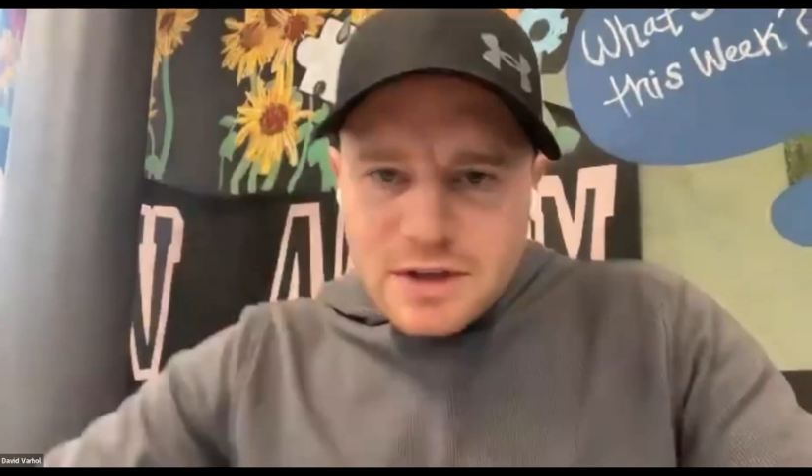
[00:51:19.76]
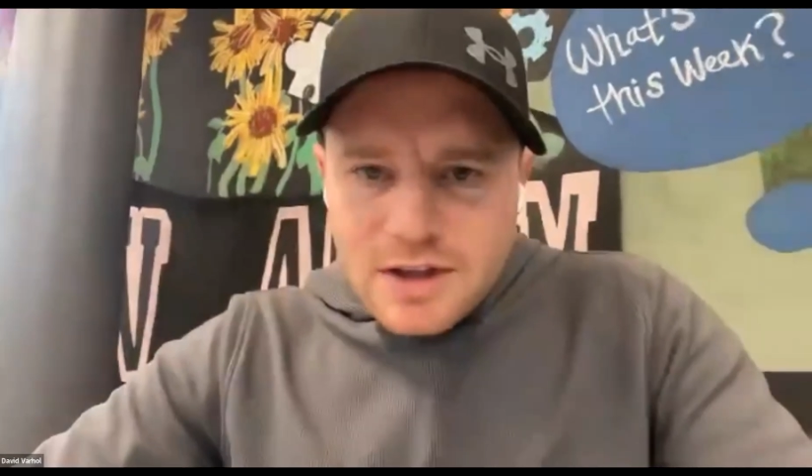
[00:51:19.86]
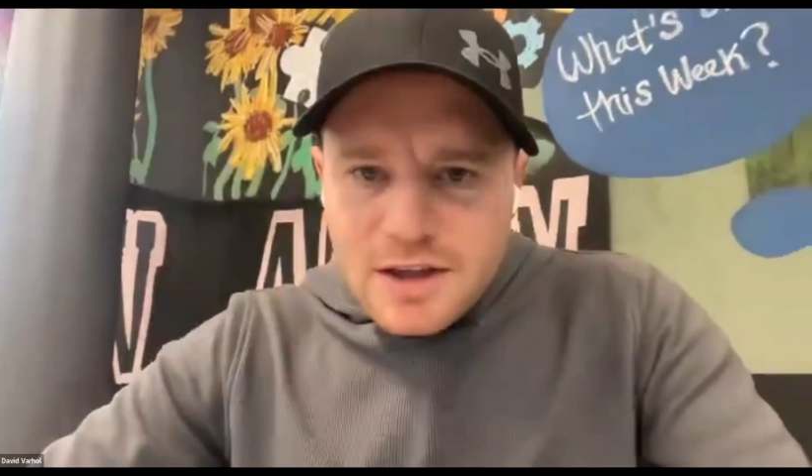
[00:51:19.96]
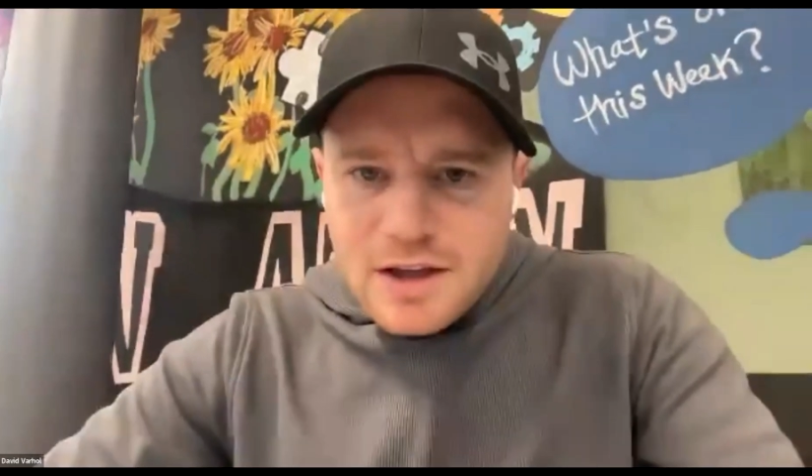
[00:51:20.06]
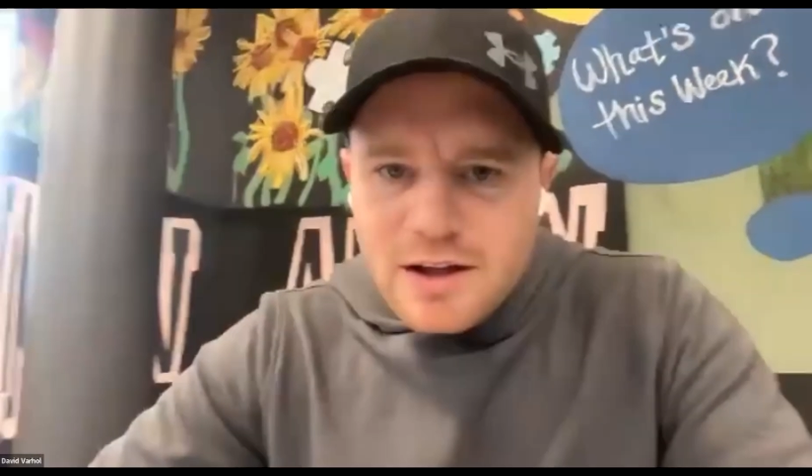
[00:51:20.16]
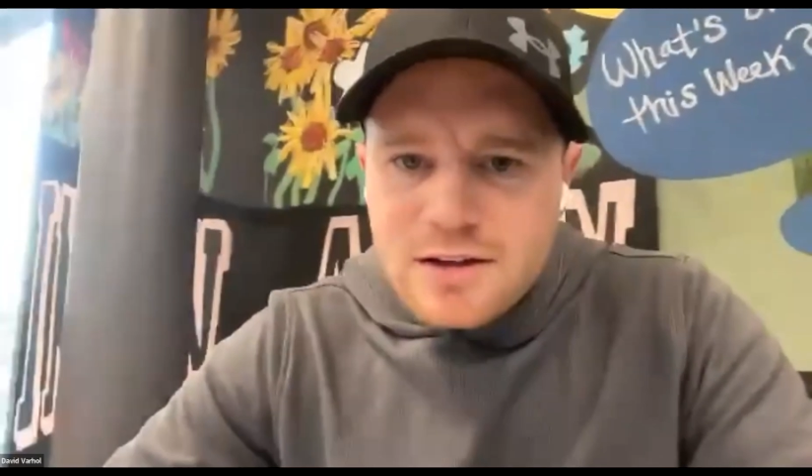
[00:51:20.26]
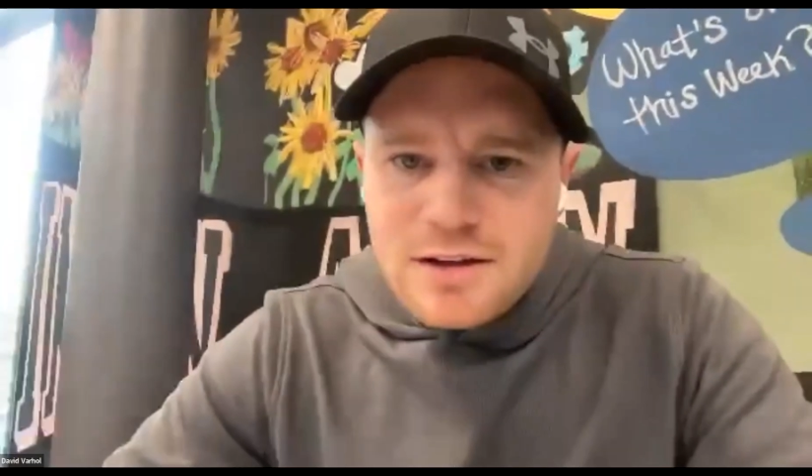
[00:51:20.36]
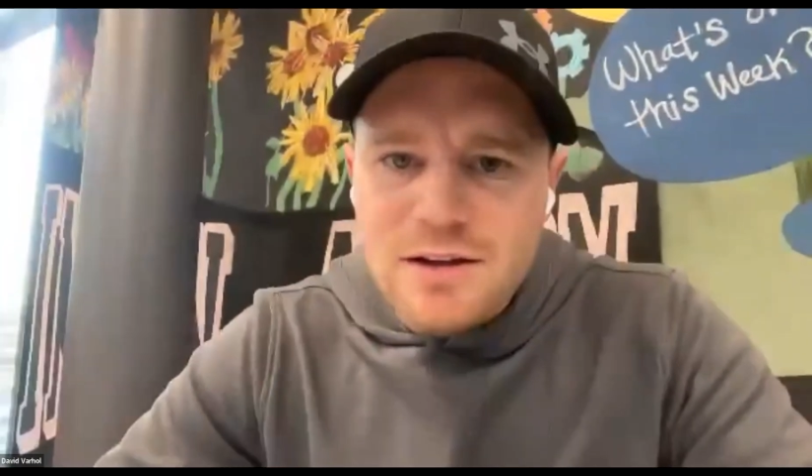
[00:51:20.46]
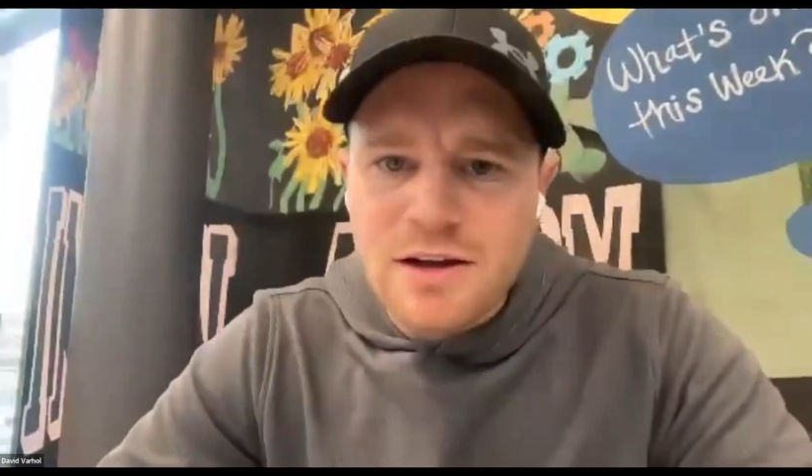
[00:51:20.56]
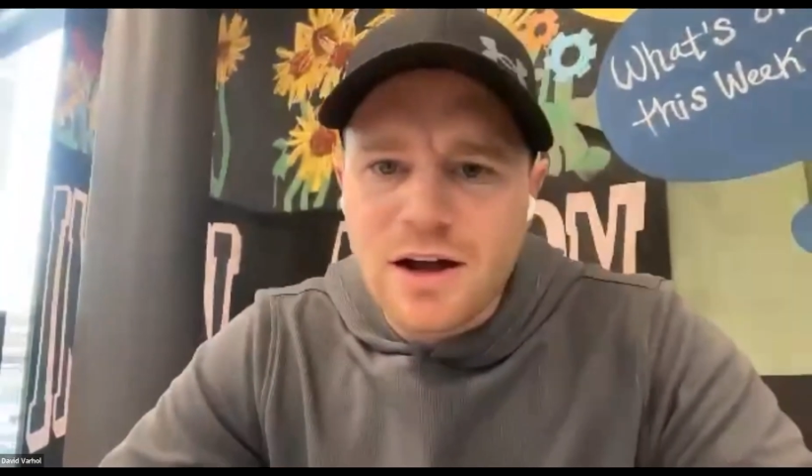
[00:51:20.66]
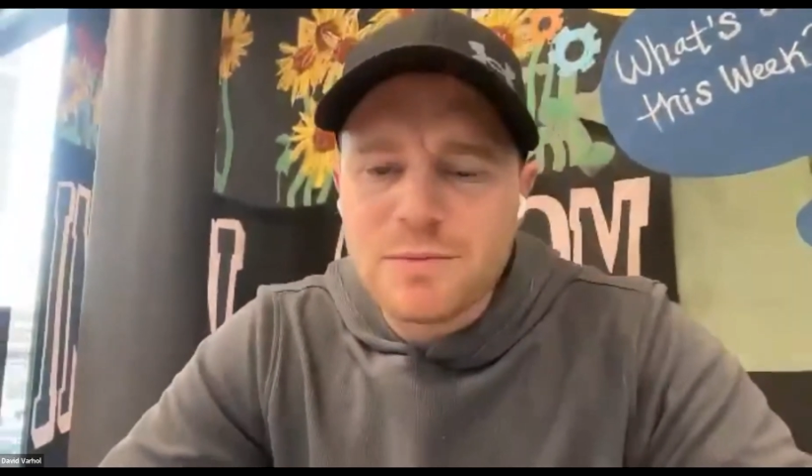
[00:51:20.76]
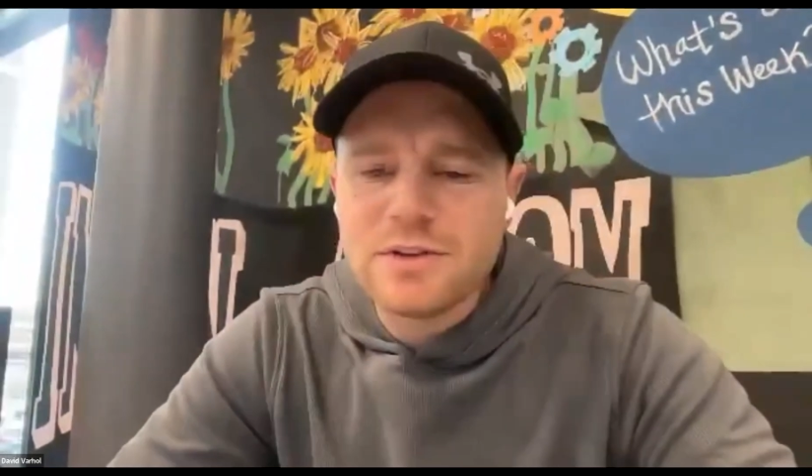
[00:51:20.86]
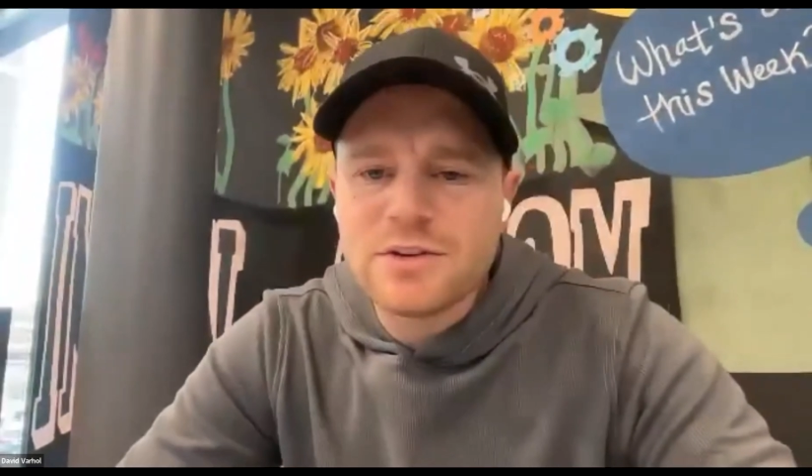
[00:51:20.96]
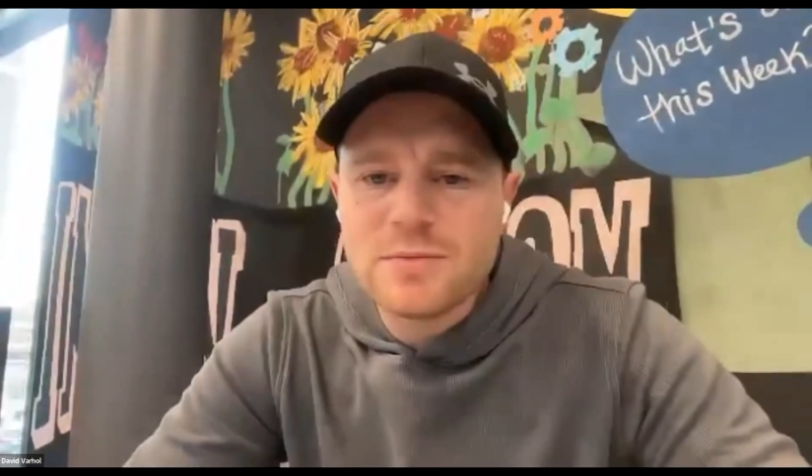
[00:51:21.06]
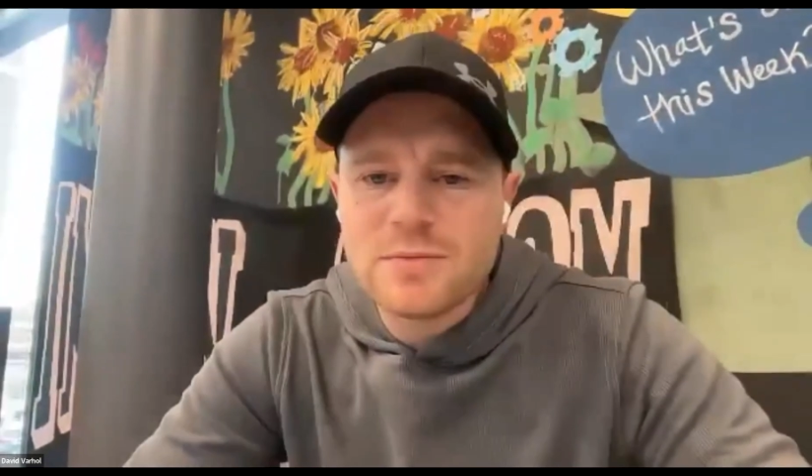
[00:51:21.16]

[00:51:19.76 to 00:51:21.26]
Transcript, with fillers: Yeah um,